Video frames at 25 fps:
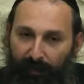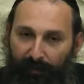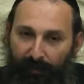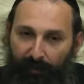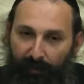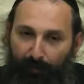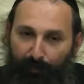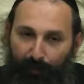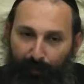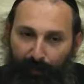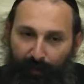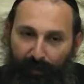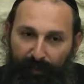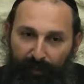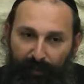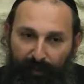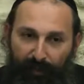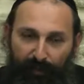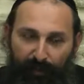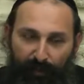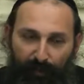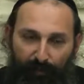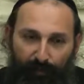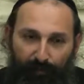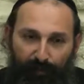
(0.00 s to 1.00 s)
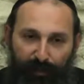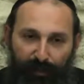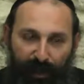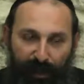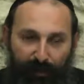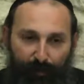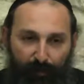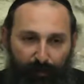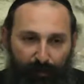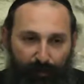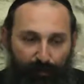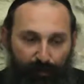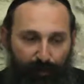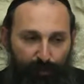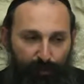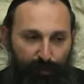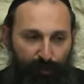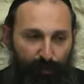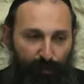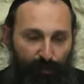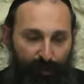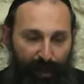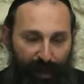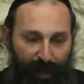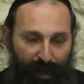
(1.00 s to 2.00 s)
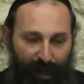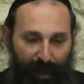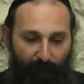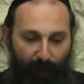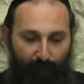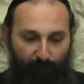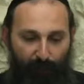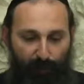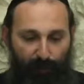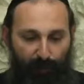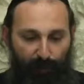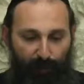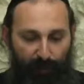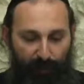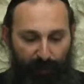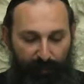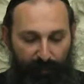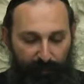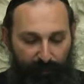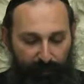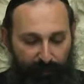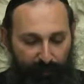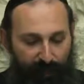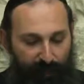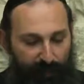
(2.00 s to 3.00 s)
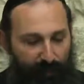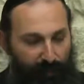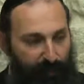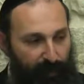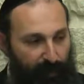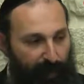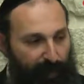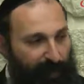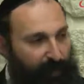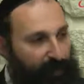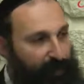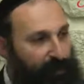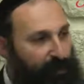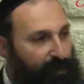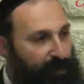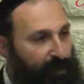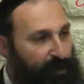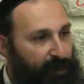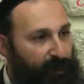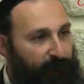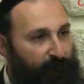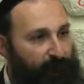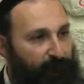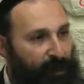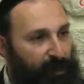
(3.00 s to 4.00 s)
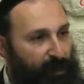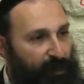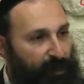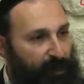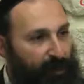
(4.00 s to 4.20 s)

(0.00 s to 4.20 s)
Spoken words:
The point is to be able to know how to contain the energy